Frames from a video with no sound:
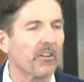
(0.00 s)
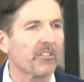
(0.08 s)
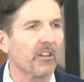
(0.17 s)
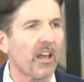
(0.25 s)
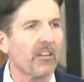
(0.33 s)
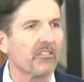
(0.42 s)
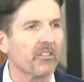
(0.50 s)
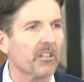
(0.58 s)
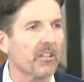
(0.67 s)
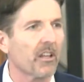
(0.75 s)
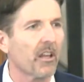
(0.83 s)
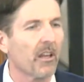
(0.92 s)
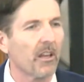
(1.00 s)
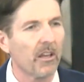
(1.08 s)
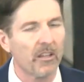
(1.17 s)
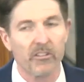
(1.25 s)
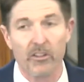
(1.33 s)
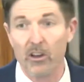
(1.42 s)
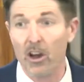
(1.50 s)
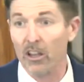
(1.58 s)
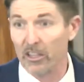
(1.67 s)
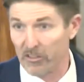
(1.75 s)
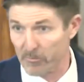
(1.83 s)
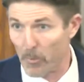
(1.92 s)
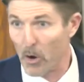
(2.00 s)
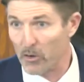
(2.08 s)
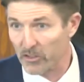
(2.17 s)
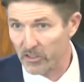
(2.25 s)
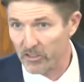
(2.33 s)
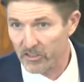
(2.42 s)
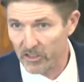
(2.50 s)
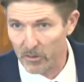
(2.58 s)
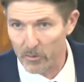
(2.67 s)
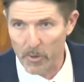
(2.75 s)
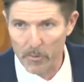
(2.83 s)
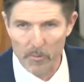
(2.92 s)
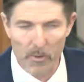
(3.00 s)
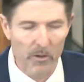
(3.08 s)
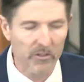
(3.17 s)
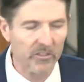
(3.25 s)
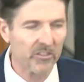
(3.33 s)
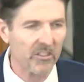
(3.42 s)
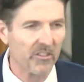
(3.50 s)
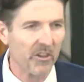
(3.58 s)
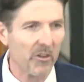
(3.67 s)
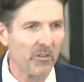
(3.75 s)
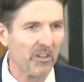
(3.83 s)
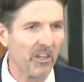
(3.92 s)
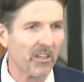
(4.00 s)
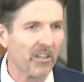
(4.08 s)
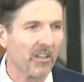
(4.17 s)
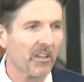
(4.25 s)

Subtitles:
for his lesson, is the calling of Moses, and you remember Moses' own